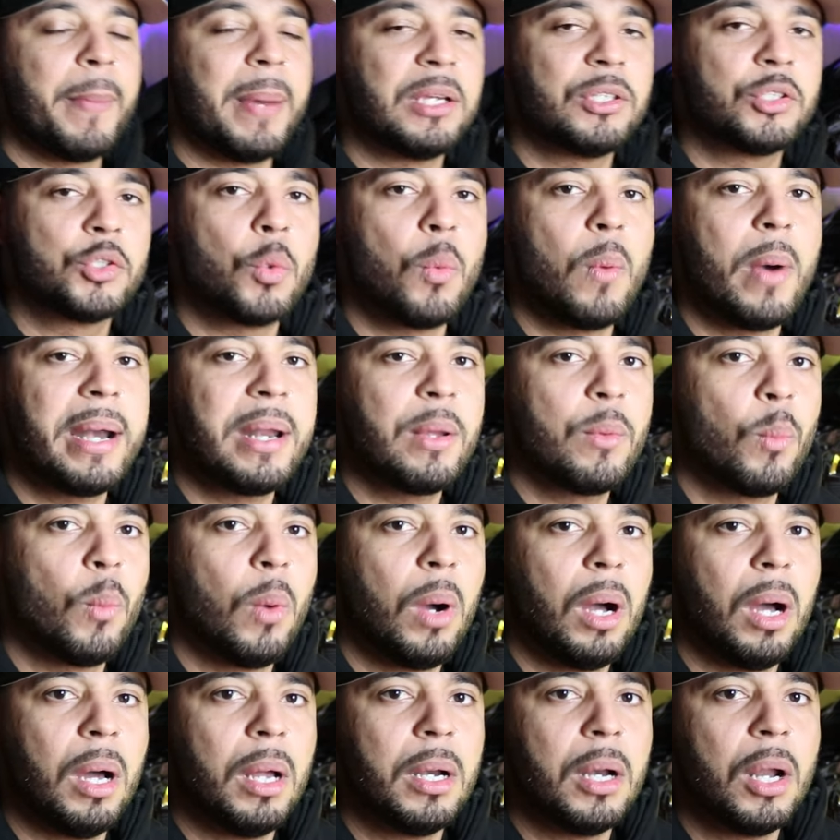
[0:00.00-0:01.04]
on my
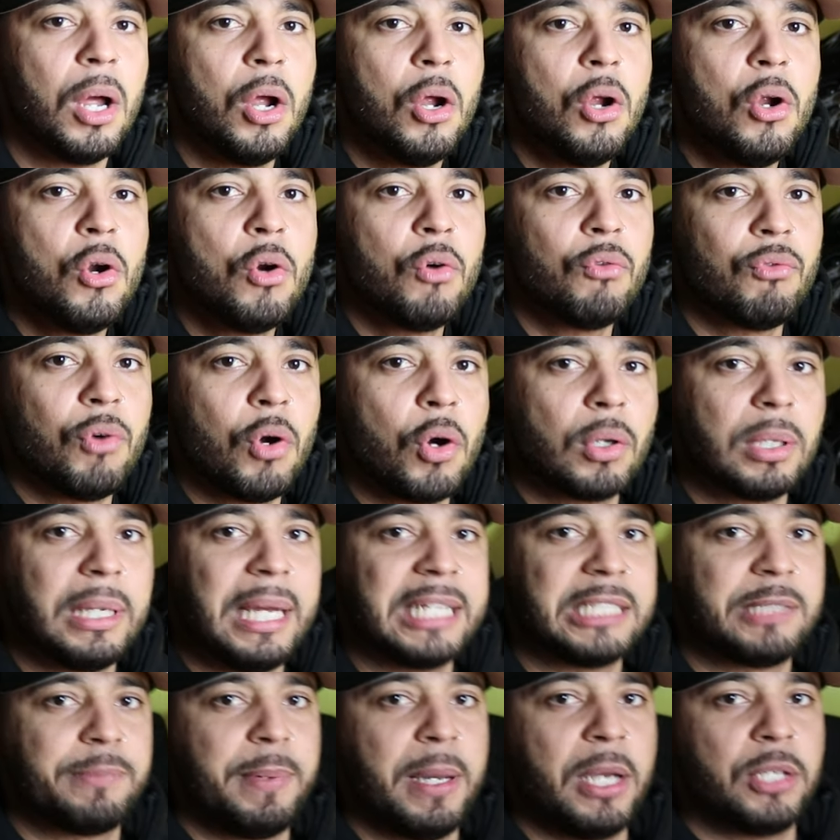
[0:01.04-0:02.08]
21 Road
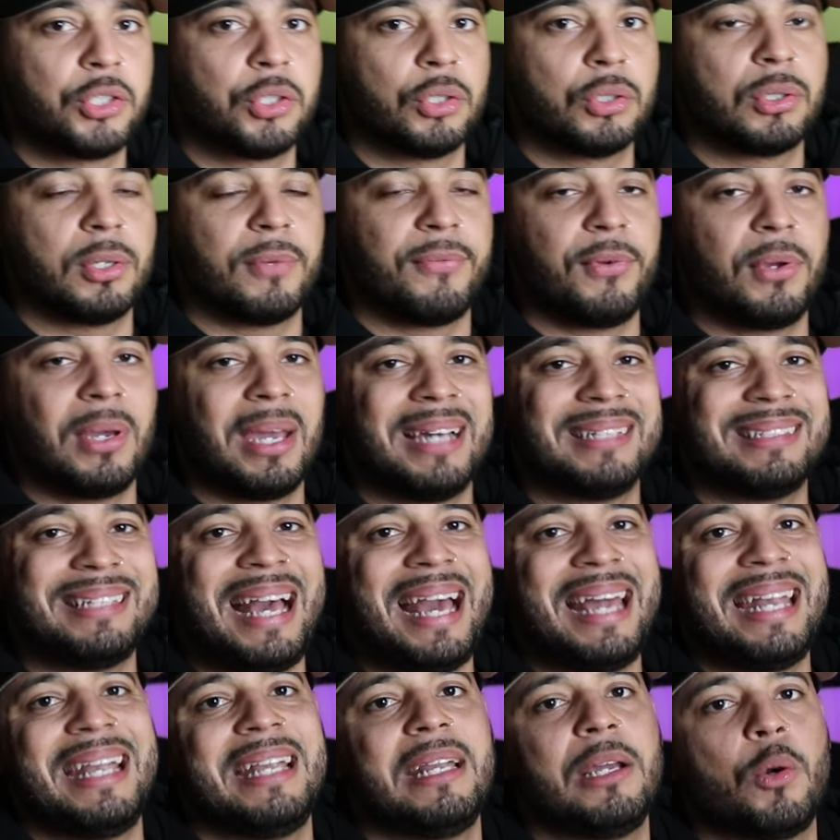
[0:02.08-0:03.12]
Glide Special. So if you guys
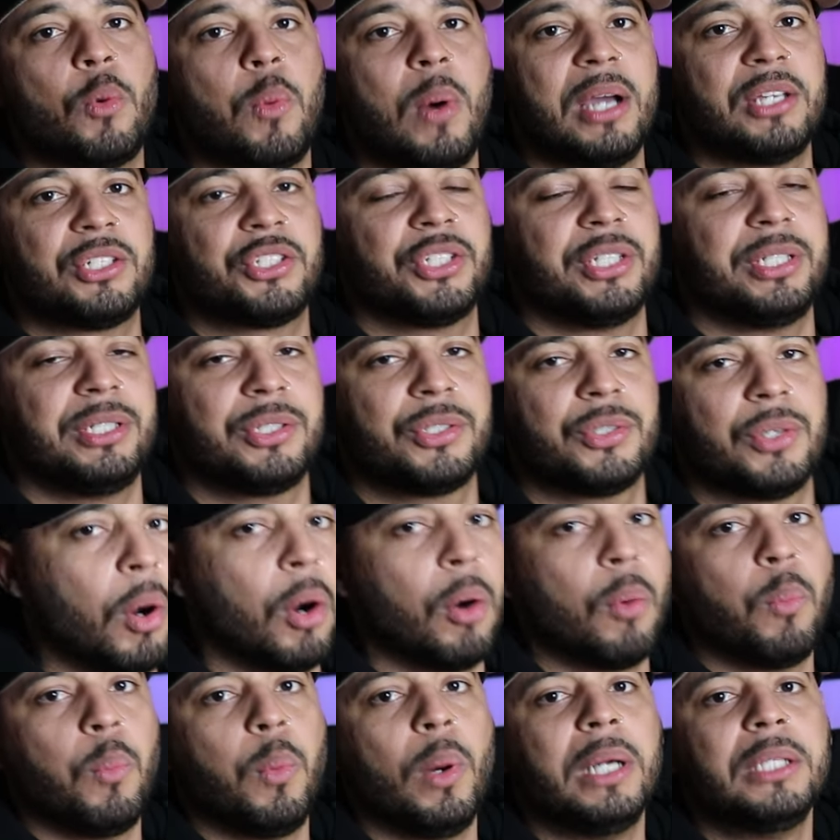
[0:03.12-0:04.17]
had any questions
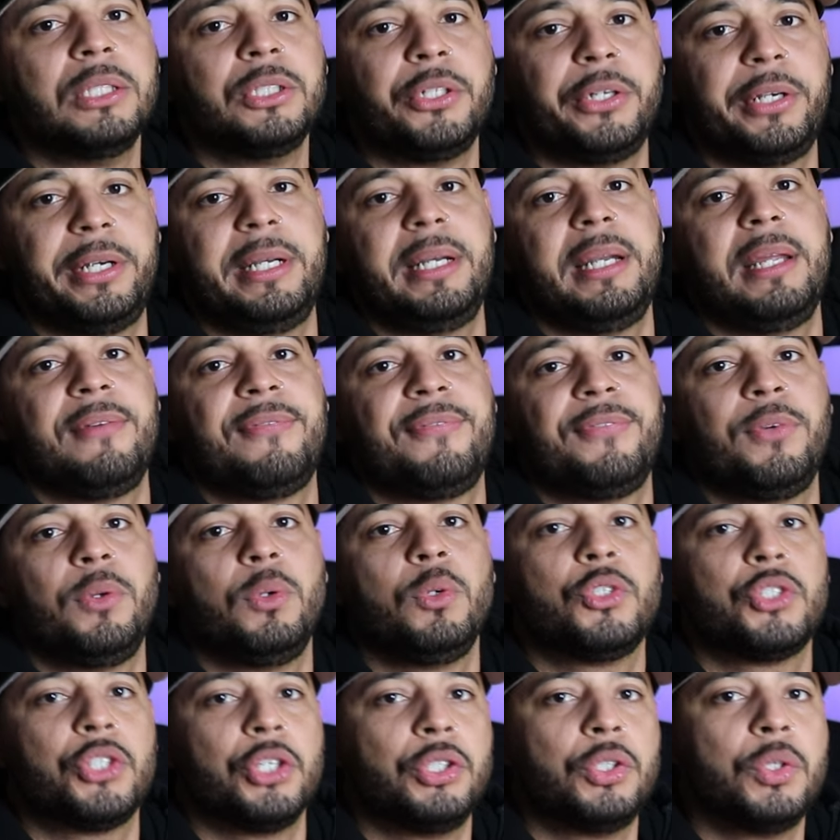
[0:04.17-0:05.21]
or wondering if
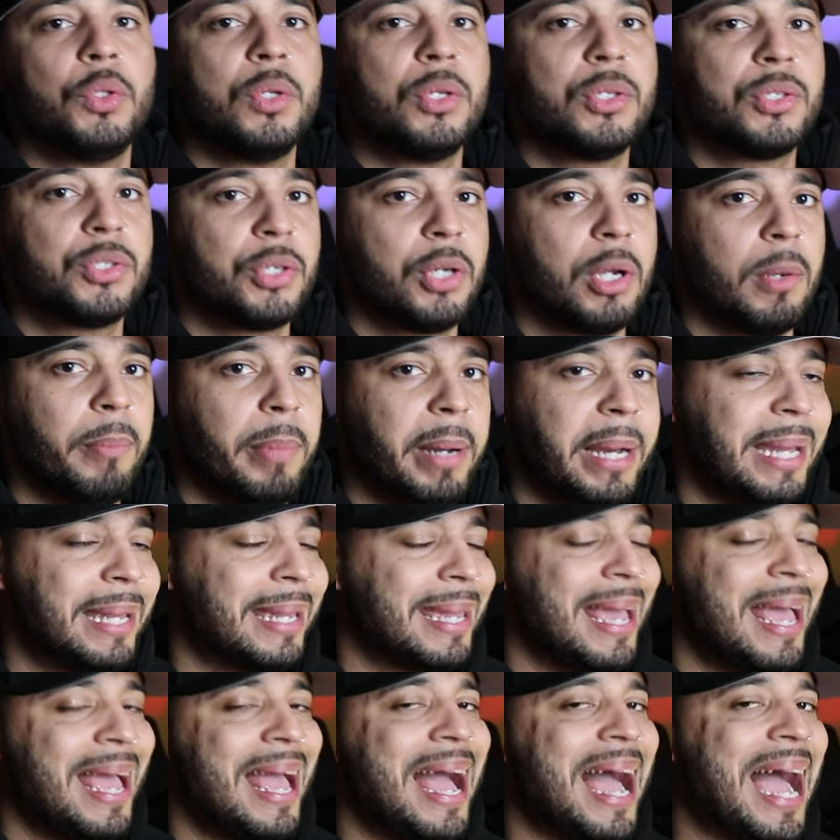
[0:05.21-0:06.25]
you should do this to your bike,
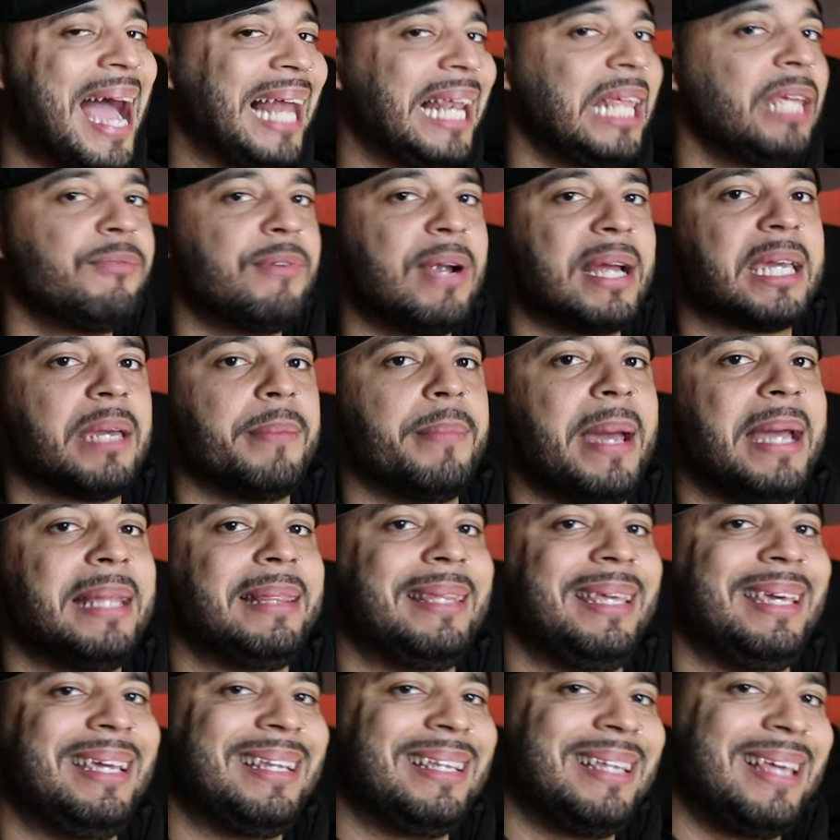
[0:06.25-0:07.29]
highly
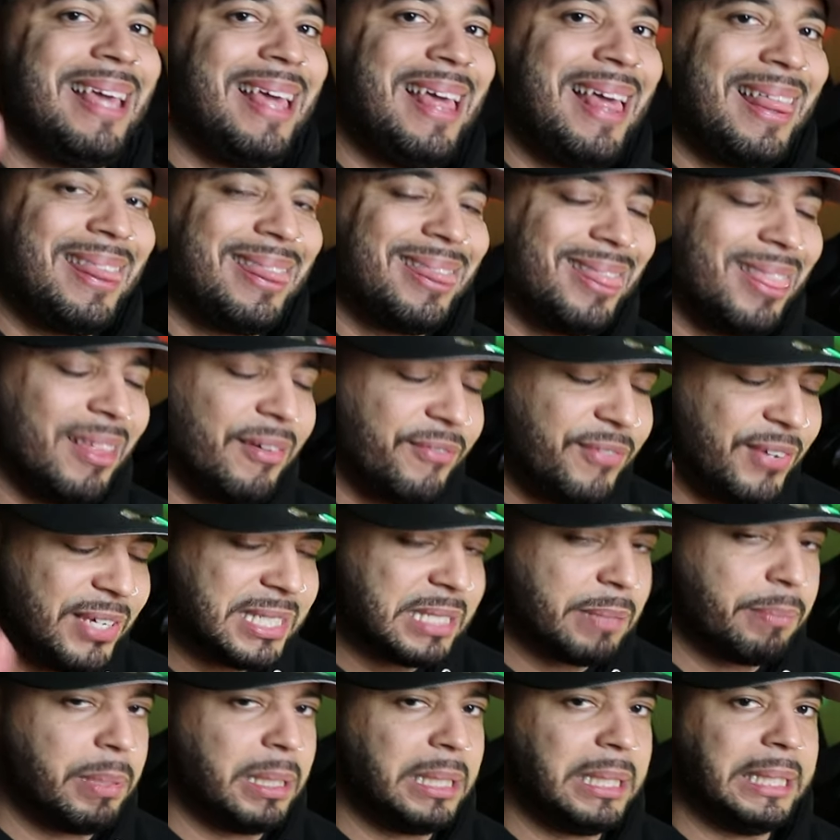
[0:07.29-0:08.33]
recommend it. The
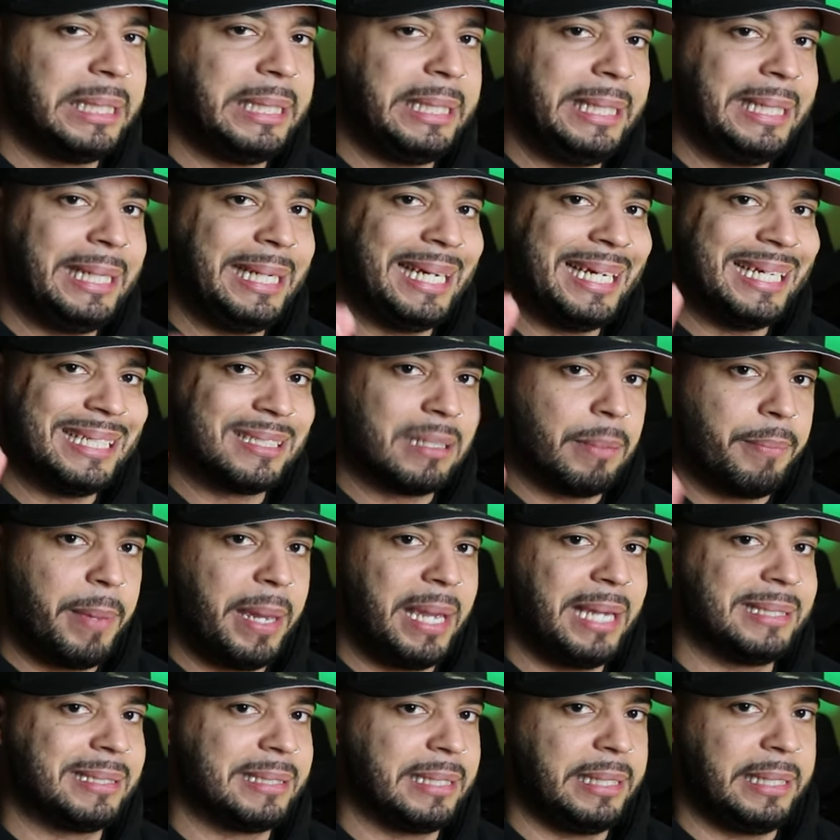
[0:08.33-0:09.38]
visibility is
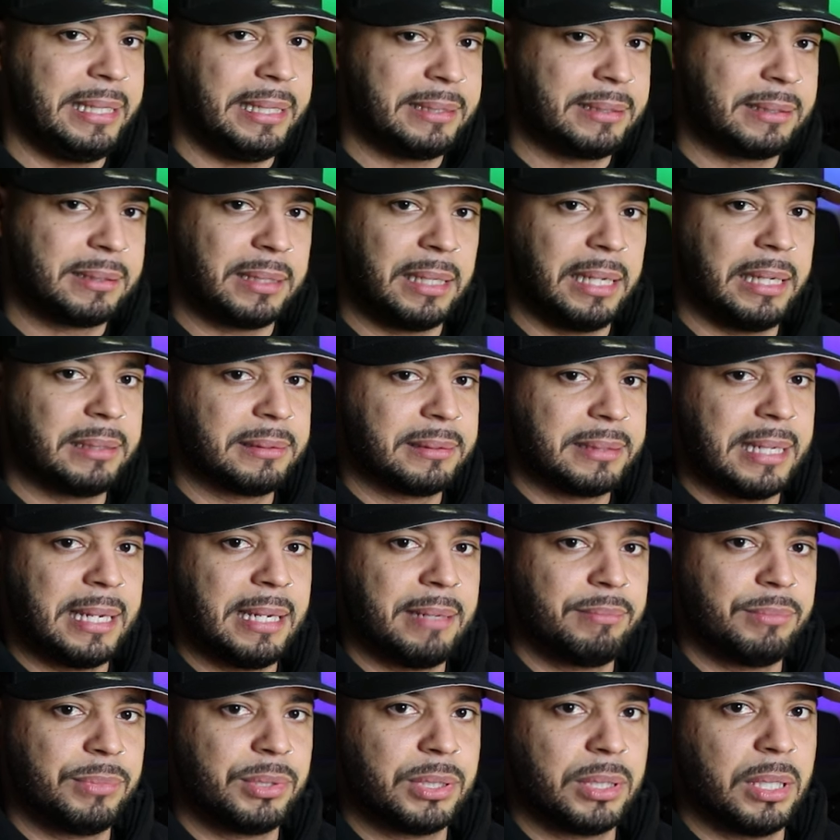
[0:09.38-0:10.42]
amazing. It's like
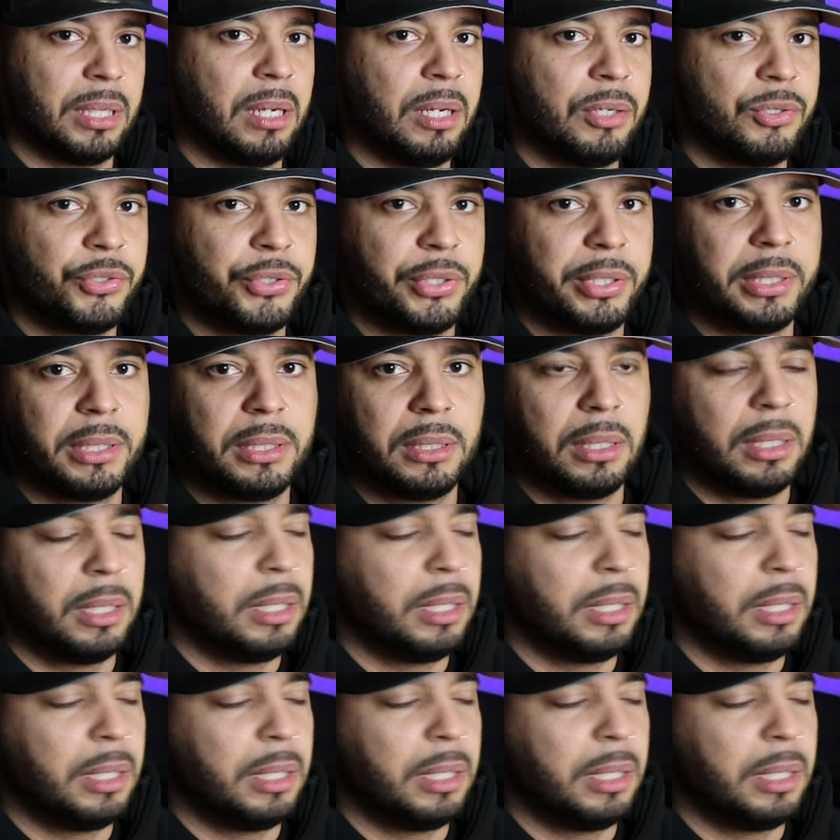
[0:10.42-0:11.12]
times 100.